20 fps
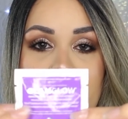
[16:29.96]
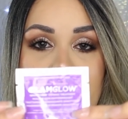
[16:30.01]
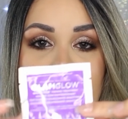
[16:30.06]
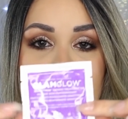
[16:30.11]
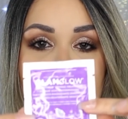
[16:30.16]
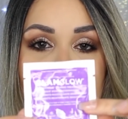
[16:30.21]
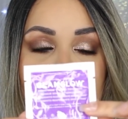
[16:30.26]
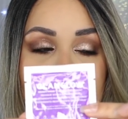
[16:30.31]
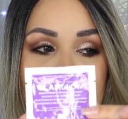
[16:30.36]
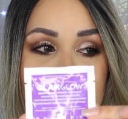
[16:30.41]

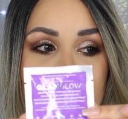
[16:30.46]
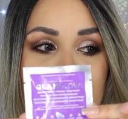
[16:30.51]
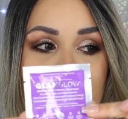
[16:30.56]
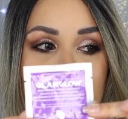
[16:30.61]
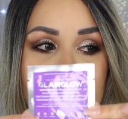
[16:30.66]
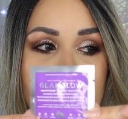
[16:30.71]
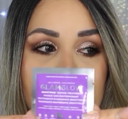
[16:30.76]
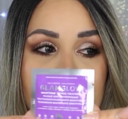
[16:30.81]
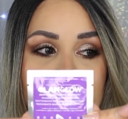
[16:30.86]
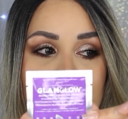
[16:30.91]
let's just look
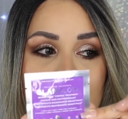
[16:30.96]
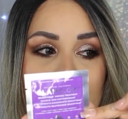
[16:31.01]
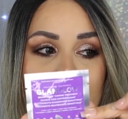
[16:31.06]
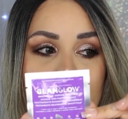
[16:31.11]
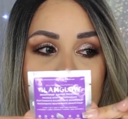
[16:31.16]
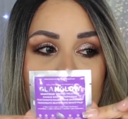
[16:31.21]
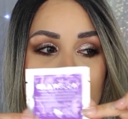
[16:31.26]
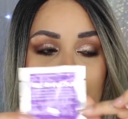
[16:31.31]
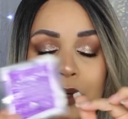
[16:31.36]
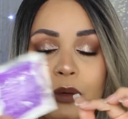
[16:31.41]
at this
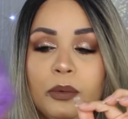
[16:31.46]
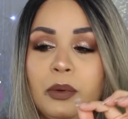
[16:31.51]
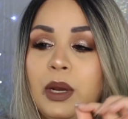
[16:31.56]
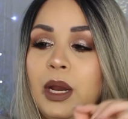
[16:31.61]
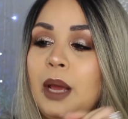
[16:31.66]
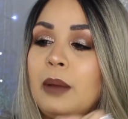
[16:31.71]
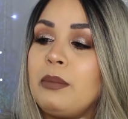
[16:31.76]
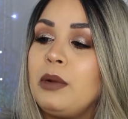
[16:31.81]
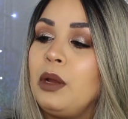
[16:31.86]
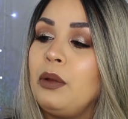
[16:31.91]
beautiful little
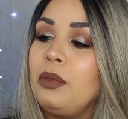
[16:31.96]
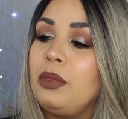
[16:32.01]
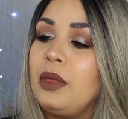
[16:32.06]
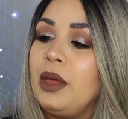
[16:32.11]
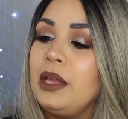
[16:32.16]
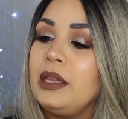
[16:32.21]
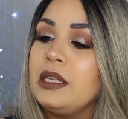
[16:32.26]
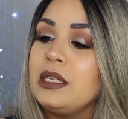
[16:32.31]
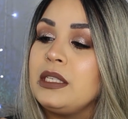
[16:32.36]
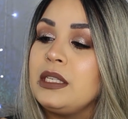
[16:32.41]
Glam Glow
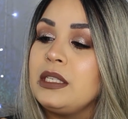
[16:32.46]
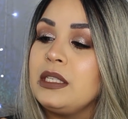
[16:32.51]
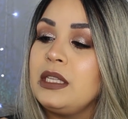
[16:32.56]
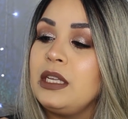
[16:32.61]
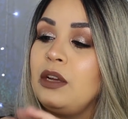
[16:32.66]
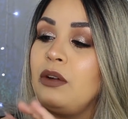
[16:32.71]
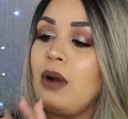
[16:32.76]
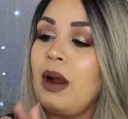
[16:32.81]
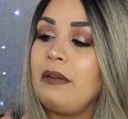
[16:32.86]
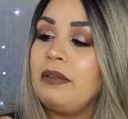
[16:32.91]
thing. This is
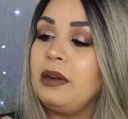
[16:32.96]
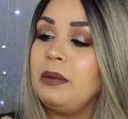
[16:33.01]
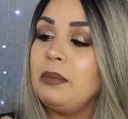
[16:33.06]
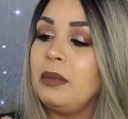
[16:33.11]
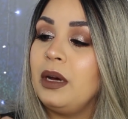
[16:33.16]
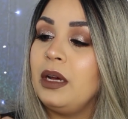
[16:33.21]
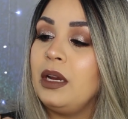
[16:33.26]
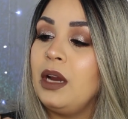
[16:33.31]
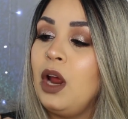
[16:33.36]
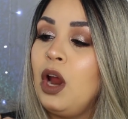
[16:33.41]
the Gravity
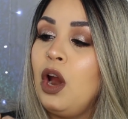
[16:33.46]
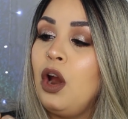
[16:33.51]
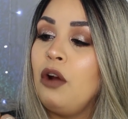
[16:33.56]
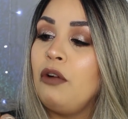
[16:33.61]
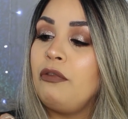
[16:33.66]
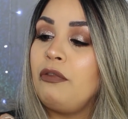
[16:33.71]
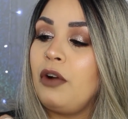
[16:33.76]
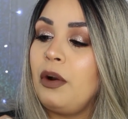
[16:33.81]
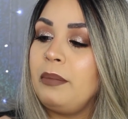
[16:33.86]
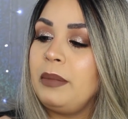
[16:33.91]
Mud
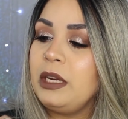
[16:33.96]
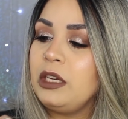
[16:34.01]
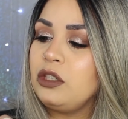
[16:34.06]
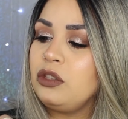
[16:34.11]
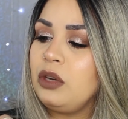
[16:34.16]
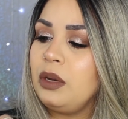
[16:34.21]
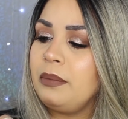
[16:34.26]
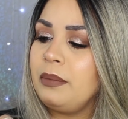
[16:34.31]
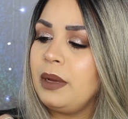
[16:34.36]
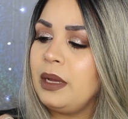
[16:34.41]
Firming
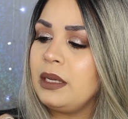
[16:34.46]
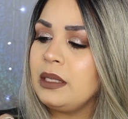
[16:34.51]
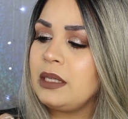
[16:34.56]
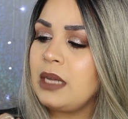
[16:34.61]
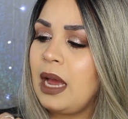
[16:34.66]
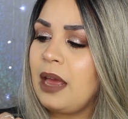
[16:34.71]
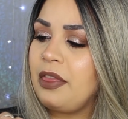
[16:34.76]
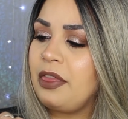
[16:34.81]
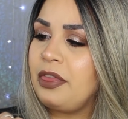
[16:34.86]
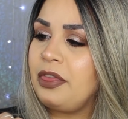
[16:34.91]
Treatment.
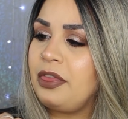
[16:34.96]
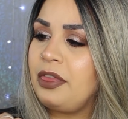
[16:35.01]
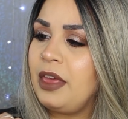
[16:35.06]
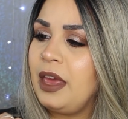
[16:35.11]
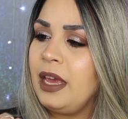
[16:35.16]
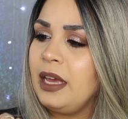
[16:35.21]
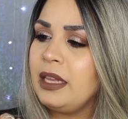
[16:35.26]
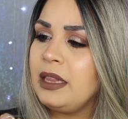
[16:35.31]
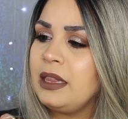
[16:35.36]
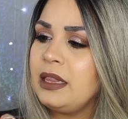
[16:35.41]
I
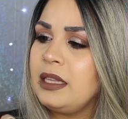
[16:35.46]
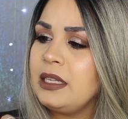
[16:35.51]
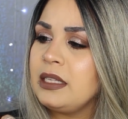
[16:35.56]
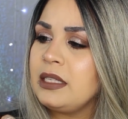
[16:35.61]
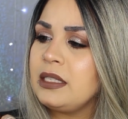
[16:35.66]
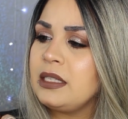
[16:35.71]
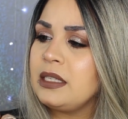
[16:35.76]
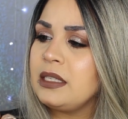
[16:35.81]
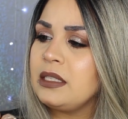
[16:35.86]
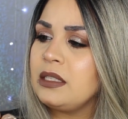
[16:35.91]
think
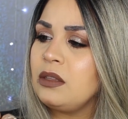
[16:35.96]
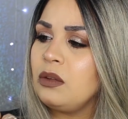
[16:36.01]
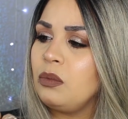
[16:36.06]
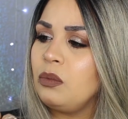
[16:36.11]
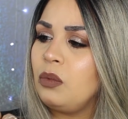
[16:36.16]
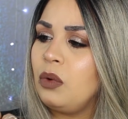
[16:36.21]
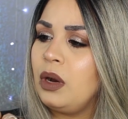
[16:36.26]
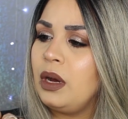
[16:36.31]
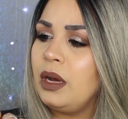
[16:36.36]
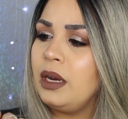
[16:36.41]
this is the
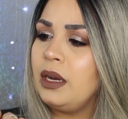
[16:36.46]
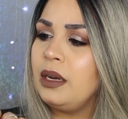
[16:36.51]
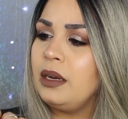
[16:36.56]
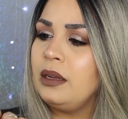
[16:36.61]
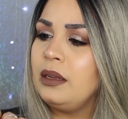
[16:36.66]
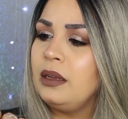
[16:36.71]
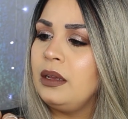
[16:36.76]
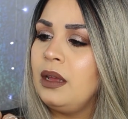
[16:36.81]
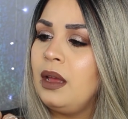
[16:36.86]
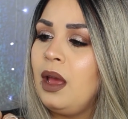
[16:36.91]
one.
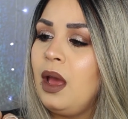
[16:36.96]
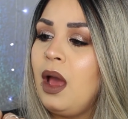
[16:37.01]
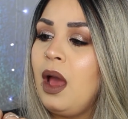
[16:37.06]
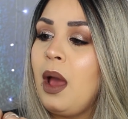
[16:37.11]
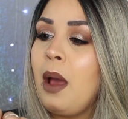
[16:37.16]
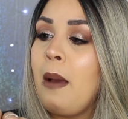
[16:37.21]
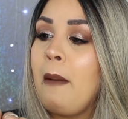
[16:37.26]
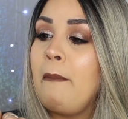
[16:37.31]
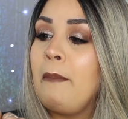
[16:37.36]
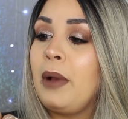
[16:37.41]

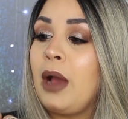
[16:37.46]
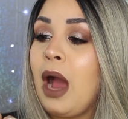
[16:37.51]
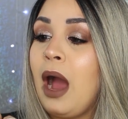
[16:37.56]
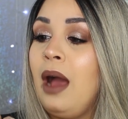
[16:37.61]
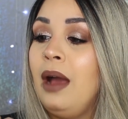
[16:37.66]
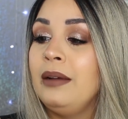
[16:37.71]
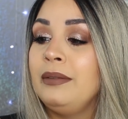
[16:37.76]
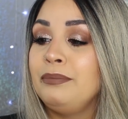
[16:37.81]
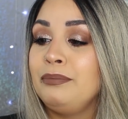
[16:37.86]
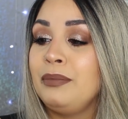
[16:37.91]

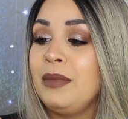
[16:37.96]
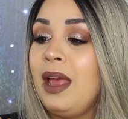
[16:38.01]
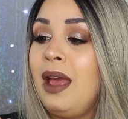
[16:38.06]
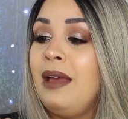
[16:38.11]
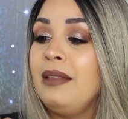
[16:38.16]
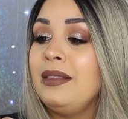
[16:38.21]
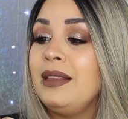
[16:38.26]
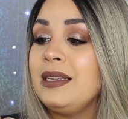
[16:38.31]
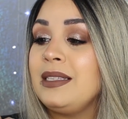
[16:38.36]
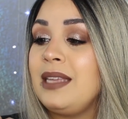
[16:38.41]
God,
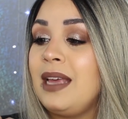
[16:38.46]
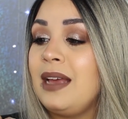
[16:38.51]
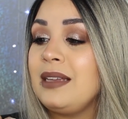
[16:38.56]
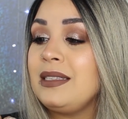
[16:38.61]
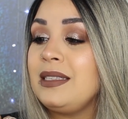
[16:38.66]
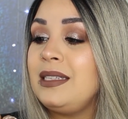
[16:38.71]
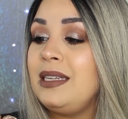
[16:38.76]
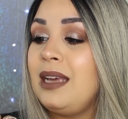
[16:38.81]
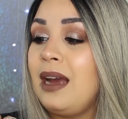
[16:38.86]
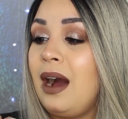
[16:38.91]
this
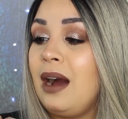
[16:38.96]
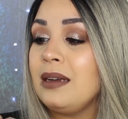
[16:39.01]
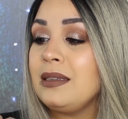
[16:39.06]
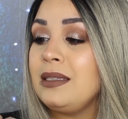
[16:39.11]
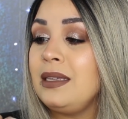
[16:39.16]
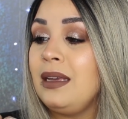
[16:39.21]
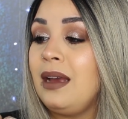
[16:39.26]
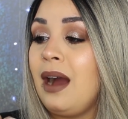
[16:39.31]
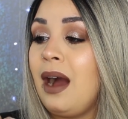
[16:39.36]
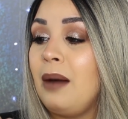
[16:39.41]
has
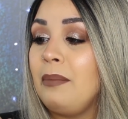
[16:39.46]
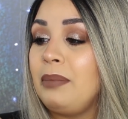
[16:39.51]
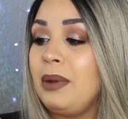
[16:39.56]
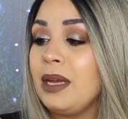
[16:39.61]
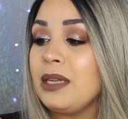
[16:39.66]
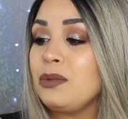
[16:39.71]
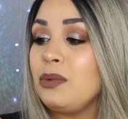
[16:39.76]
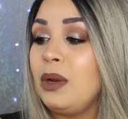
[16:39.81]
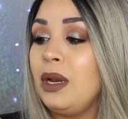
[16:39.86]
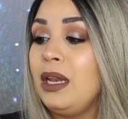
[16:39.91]
Teoxy
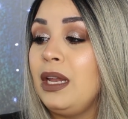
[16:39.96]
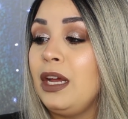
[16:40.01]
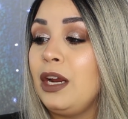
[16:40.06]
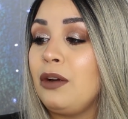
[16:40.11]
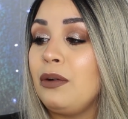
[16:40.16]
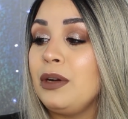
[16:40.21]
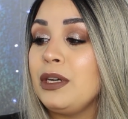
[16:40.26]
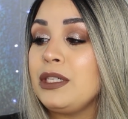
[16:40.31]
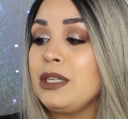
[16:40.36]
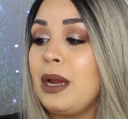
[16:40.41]
Complex with
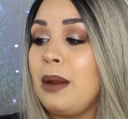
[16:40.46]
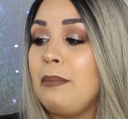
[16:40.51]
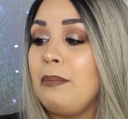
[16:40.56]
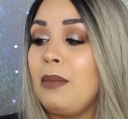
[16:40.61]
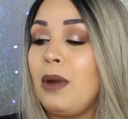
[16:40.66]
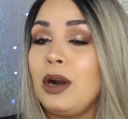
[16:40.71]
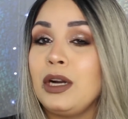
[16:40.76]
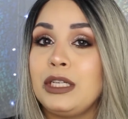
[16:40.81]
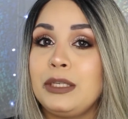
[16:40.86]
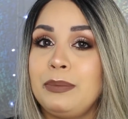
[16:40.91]
licorice and
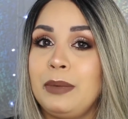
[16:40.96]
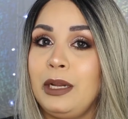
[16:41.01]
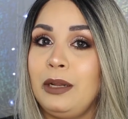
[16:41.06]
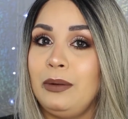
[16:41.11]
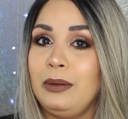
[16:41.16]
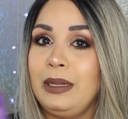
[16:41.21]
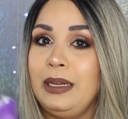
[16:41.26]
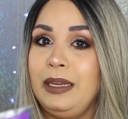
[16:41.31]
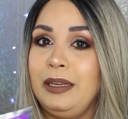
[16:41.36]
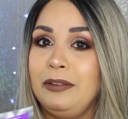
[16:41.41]

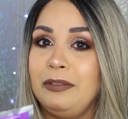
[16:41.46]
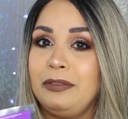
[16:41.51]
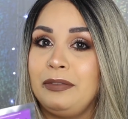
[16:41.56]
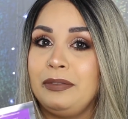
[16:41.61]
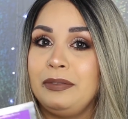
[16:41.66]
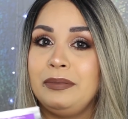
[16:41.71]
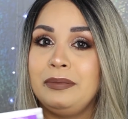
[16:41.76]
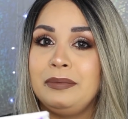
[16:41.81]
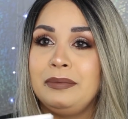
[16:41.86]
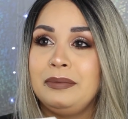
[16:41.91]
marshmallow leaf.